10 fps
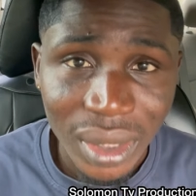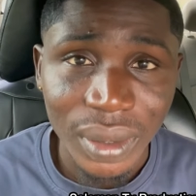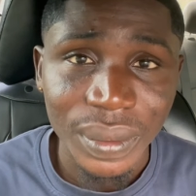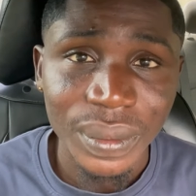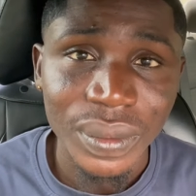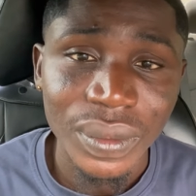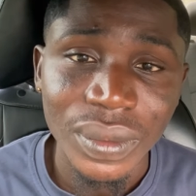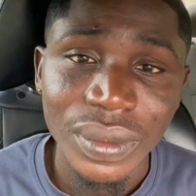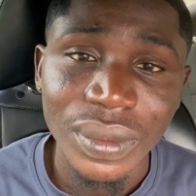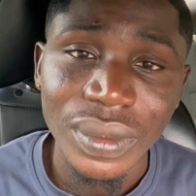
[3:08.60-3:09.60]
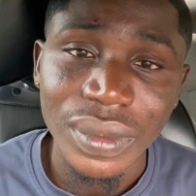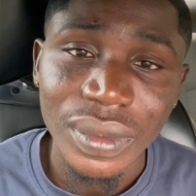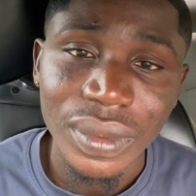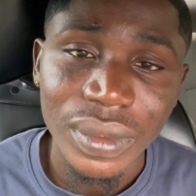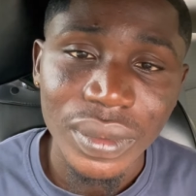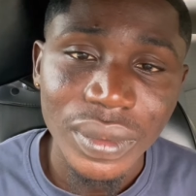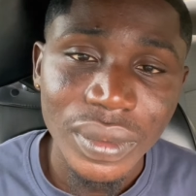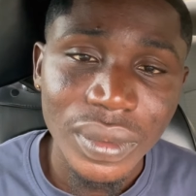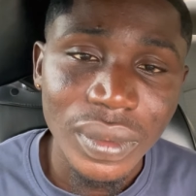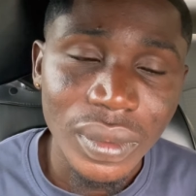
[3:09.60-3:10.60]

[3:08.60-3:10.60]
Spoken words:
Nobody speaks.